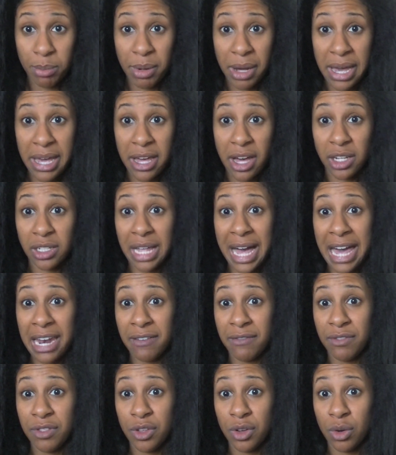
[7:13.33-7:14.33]
But a lot
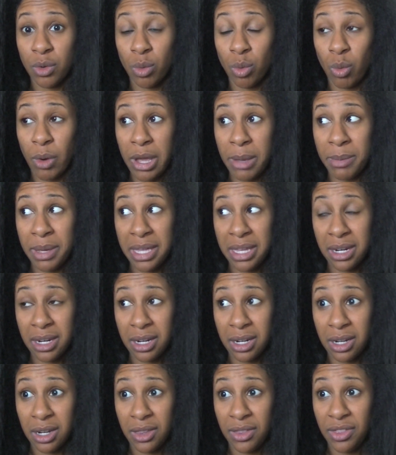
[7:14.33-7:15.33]
of the
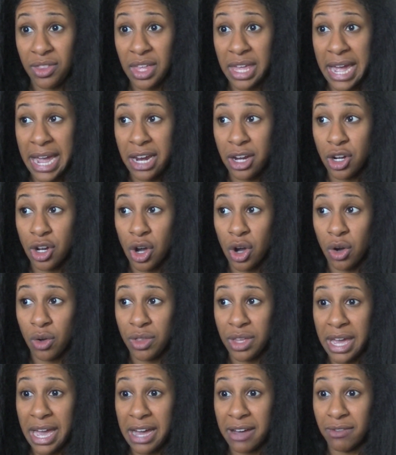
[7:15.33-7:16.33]
women that I know
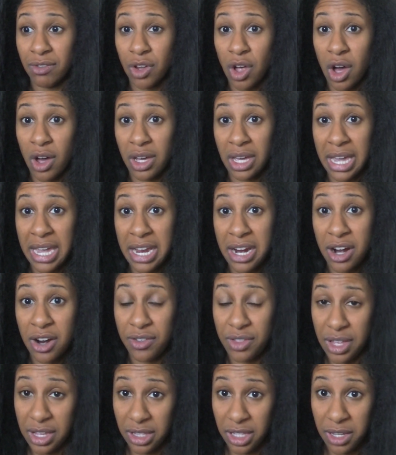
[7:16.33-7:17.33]
that have long hair
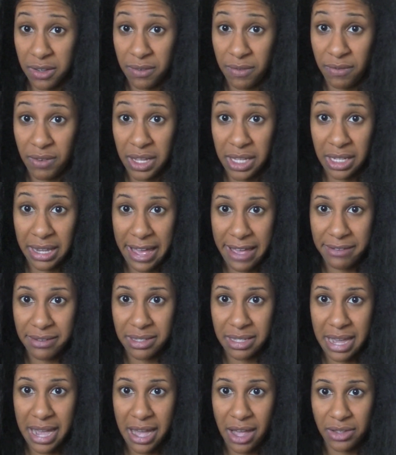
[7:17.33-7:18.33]
that live fit
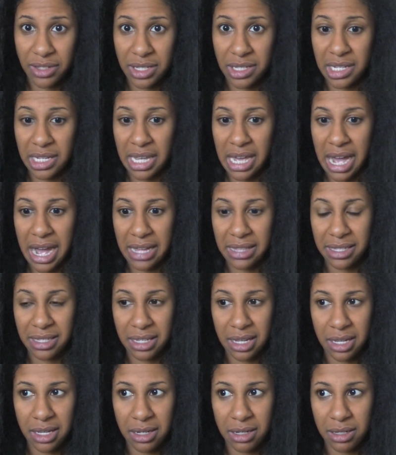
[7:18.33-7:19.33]
lifestyles, it's a
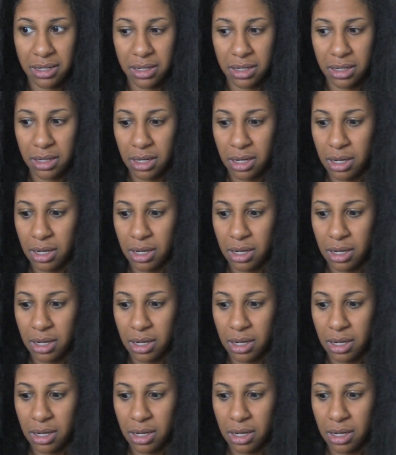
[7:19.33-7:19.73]
constant,